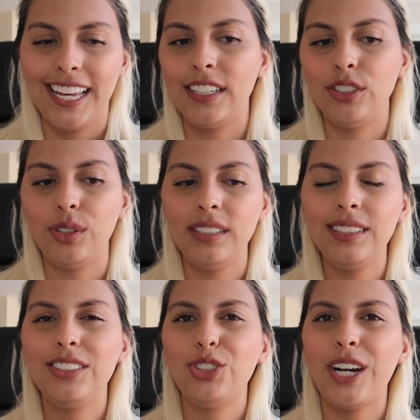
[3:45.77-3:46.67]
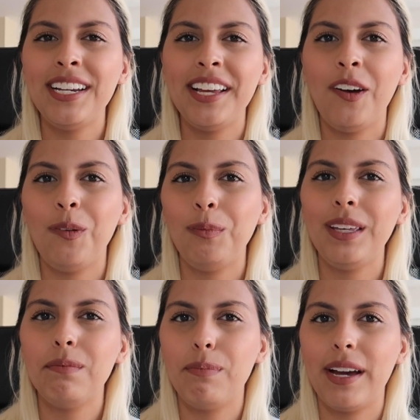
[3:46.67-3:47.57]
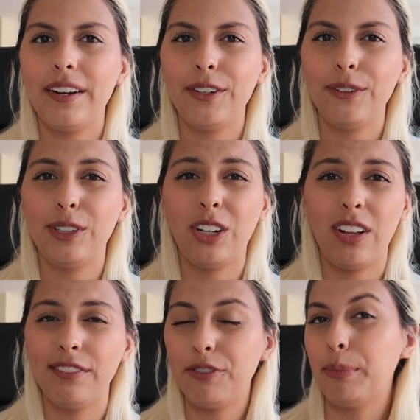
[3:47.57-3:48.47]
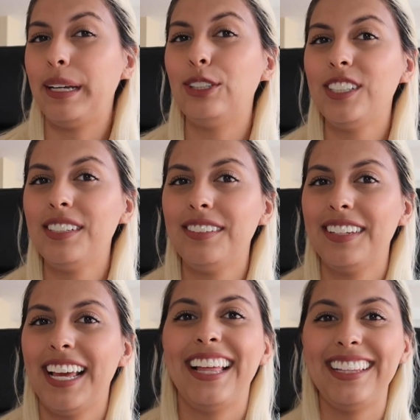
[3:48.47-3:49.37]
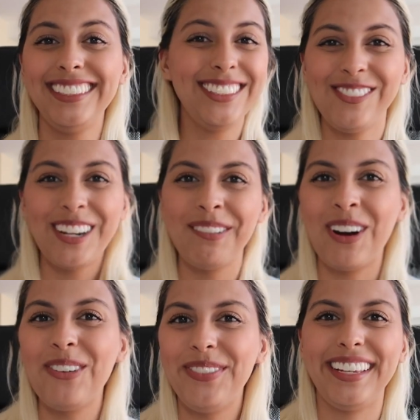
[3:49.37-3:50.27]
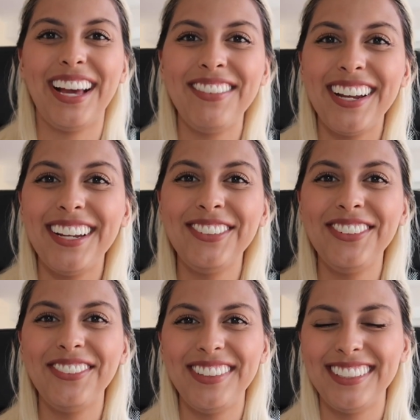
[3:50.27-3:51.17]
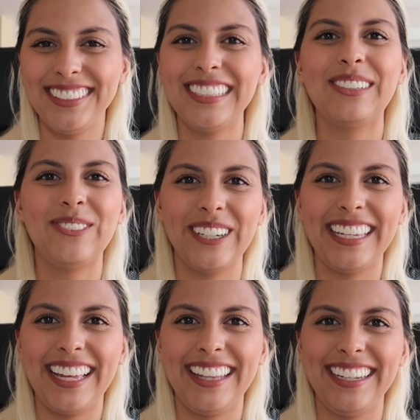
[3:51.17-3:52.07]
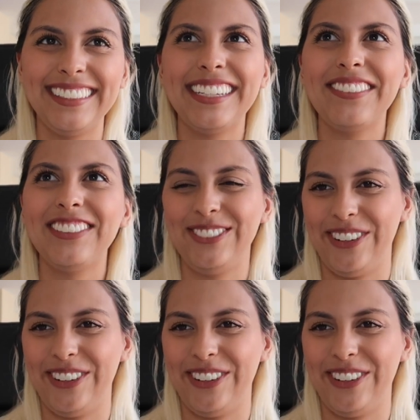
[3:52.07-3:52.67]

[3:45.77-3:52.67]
And so this is trying to help me better recall information. This isn't what I'm hoping. I don't know if this is going to work yet. The exam is